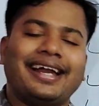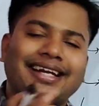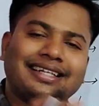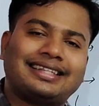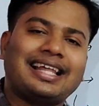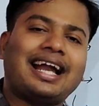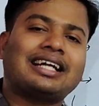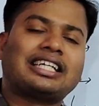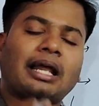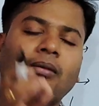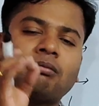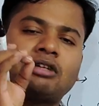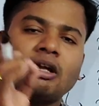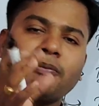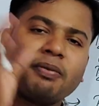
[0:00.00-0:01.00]
in that
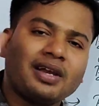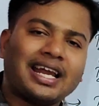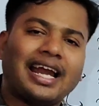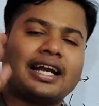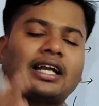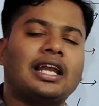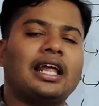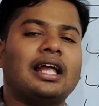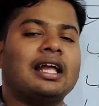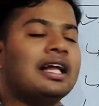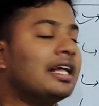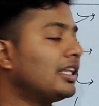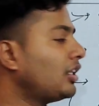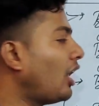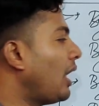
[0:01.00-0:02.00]
time definitely
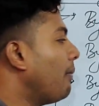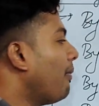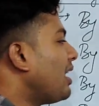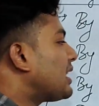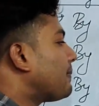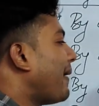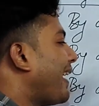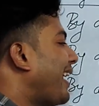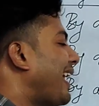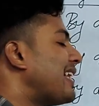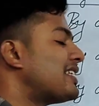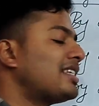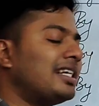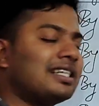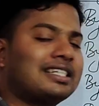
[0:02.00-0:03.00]
the emulsifying
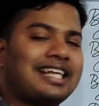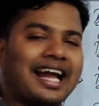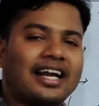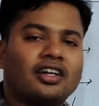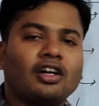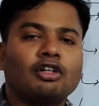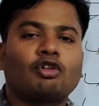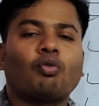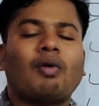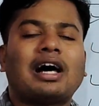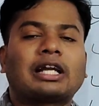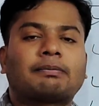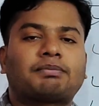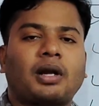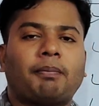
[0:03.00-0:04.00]
agent cannot
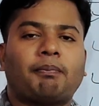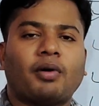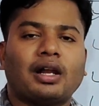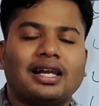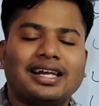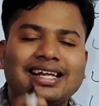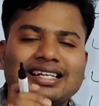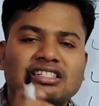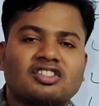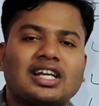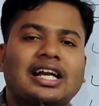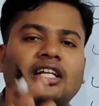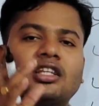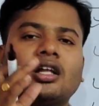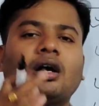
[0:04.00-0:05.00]
work properly
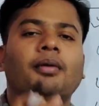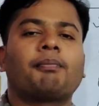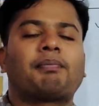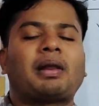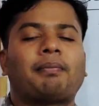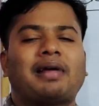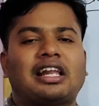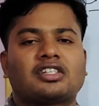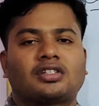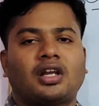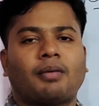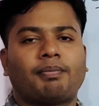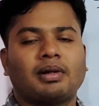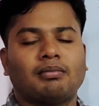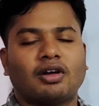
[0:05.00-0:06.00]
inside the
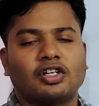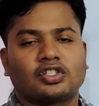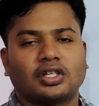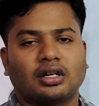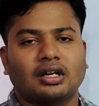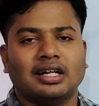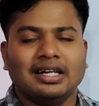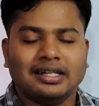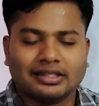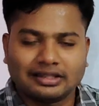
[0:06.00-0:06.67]
preparation of emulsion.